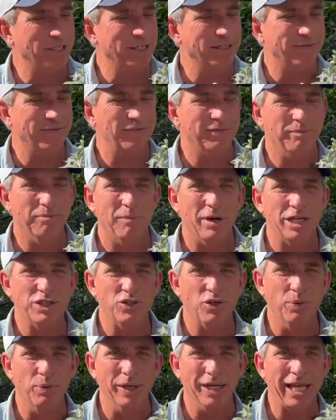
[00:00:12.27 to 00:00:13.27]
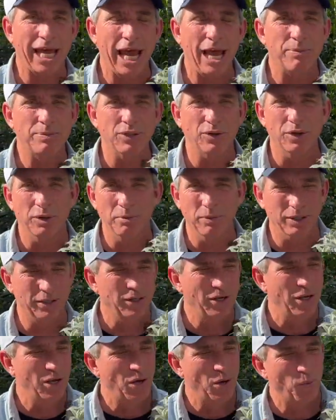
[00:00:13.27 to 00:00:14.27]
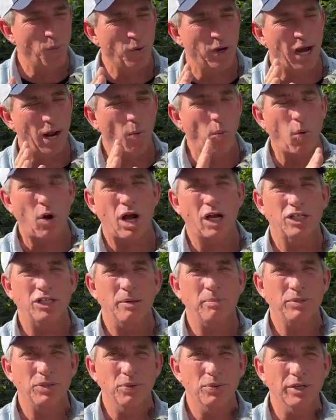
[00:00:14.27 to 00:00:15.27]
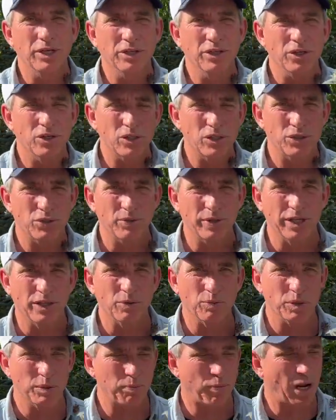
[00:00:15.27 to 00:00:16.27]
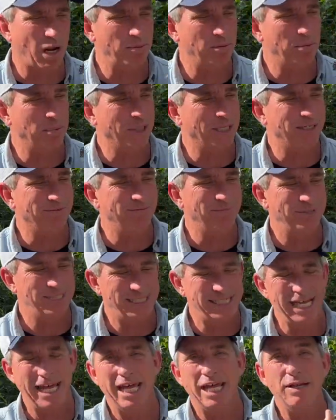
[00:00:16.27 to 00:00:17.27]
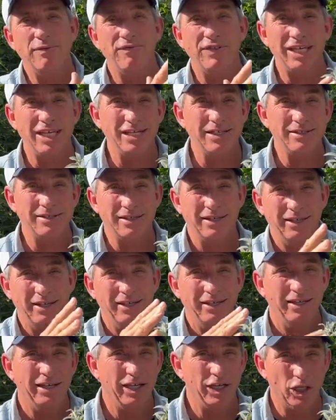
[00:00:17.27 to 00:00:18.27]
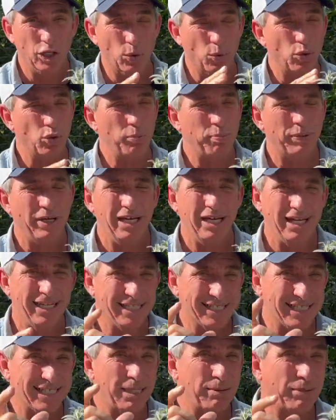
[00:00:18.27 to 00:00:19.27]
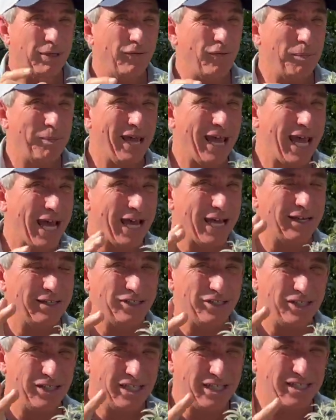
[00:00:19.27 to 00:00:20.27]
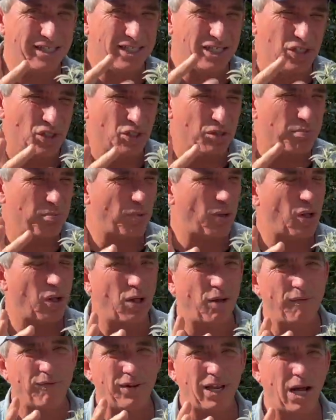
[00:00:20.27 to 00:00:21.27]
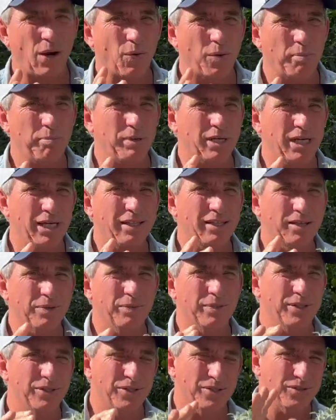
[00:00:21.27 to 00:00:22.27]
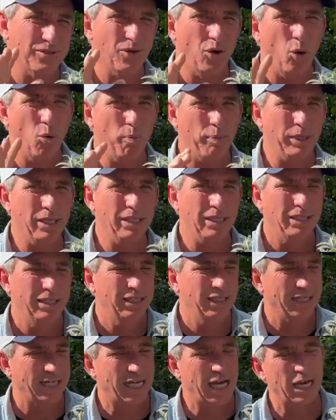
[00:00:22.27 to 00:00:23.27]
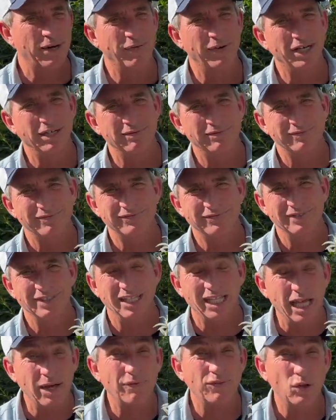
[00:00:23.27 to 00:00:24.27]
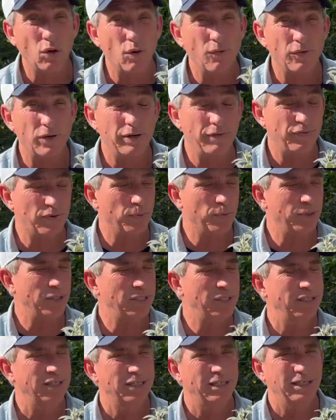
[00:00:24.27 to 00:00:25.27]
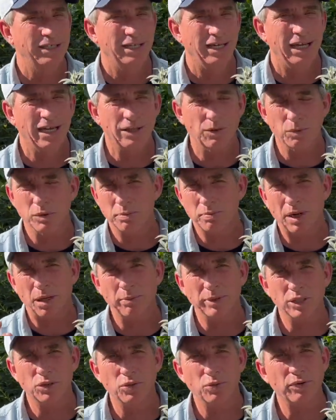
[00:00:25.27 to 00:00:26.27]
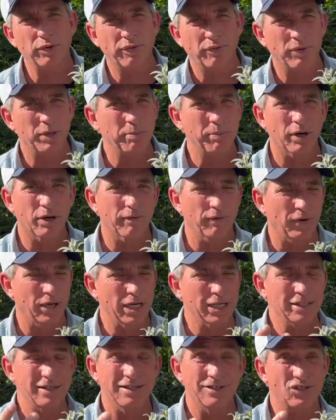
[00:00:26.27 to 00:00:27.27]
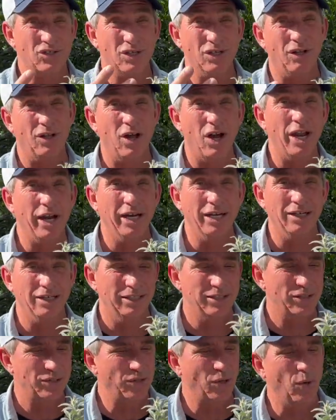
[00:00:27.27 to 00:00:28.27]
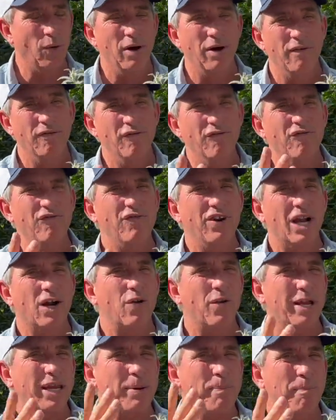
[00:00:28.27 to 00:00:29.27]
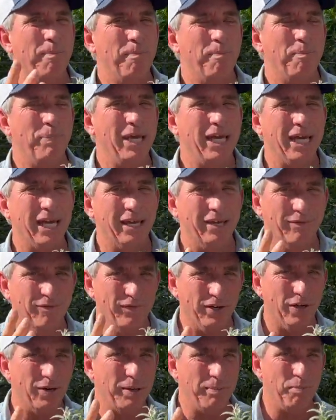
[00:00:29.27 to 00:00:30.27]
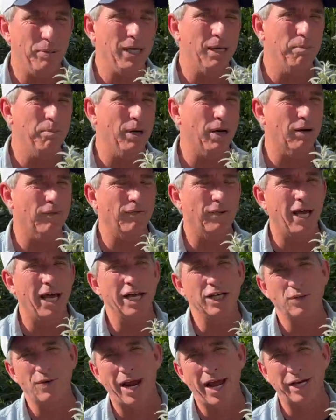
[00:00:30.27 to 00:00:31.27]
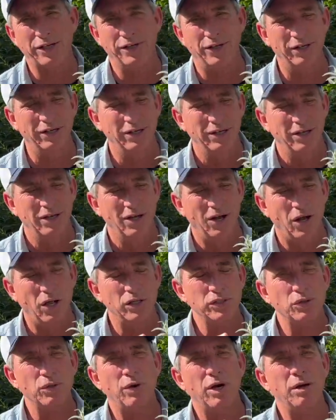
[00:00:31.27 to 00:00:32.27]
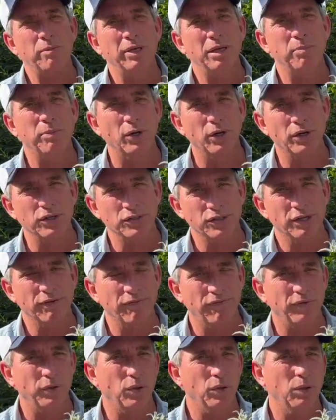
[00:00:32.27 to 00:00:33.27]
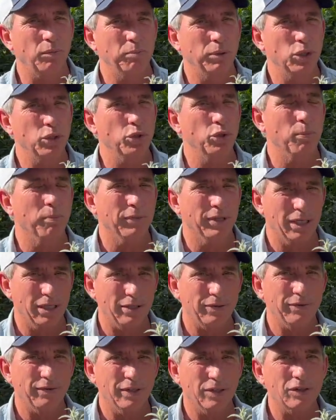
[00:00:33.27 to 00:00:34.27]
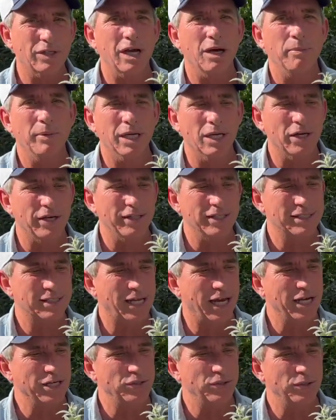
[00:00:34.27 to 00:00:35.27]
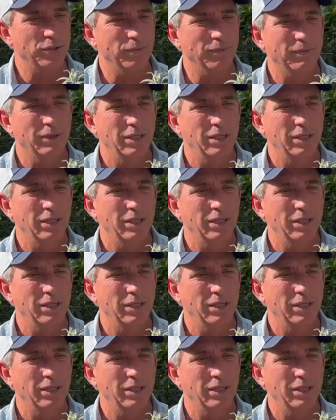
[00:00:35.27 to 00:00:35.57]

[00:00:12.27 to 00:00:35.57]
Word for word: that Maestro would capture it, but when I walked up to it in the nursery, there was probably 10 of these in a group, and some of them had just a small flower bud that was open, kind of a leftover if you would, and there was probably 2 or 3 butterflies still on it. So very big butterfly attractor. Also hummingbirds in full bloom, they'll come in on this guy too.